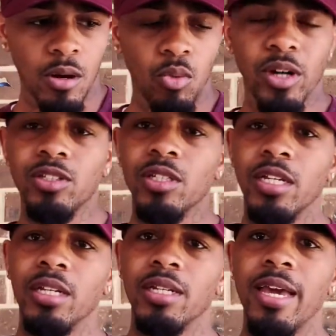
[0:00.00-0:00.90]

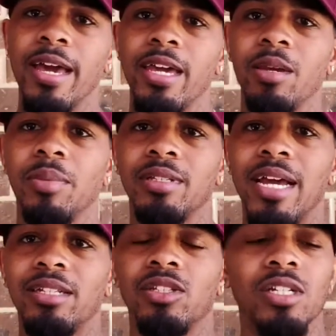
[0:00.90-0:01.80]
again, the game is
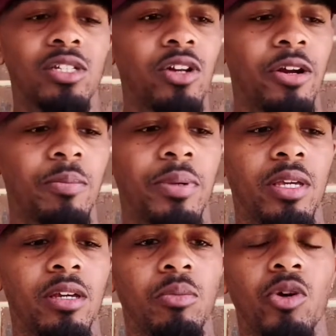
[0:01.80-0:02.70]
at 6:30
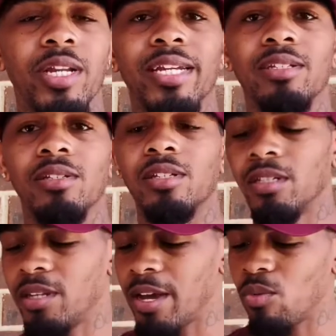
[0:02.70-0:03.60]
p.m. on SEC
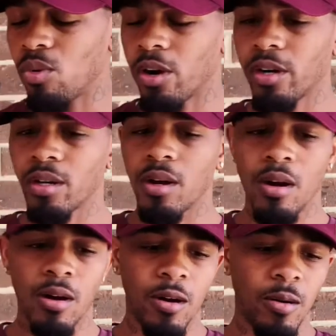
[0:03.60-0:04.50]
Network.
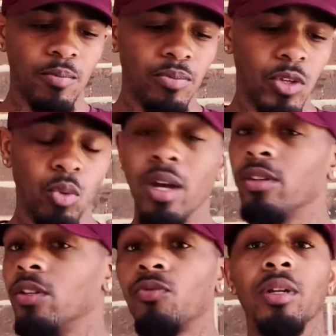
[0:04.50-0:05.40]
The weather
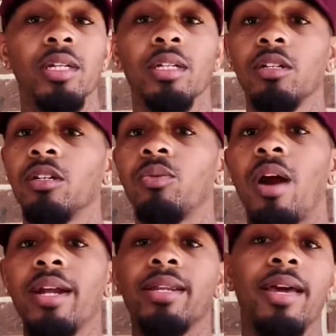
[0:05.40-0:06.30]
is feeling good
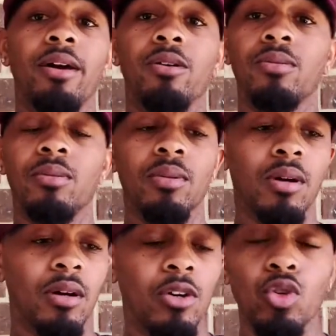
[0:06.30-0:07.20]
right now.
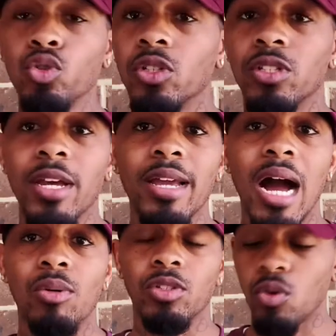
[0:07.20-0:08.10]
Who's to say
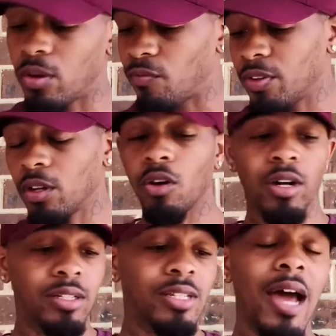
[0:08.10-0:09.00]
how it's going to feel
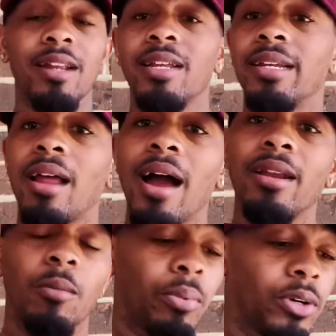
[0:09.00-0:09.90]
on Saturday night?
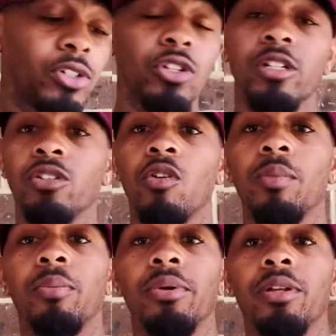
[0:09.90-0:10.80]
I'm pretty sure it's going to
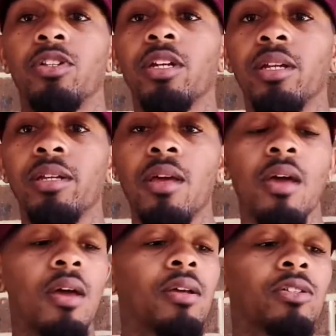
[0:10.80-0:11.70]
be pretty chilly.
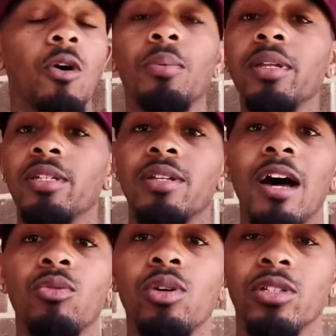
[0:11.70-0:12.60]
So please,
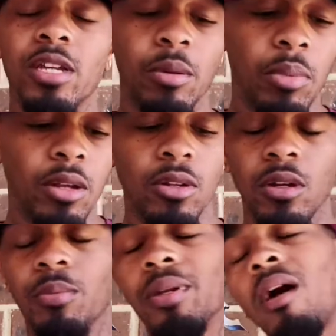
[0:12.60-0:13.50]
guys, once again, bundle
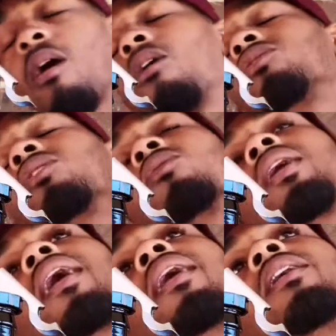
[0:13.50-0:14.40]
up. And also,
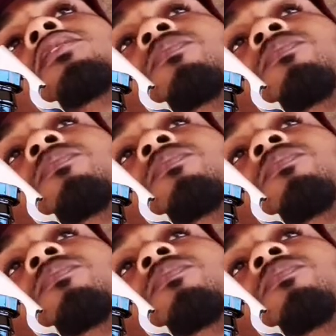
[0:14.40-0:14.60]
guys,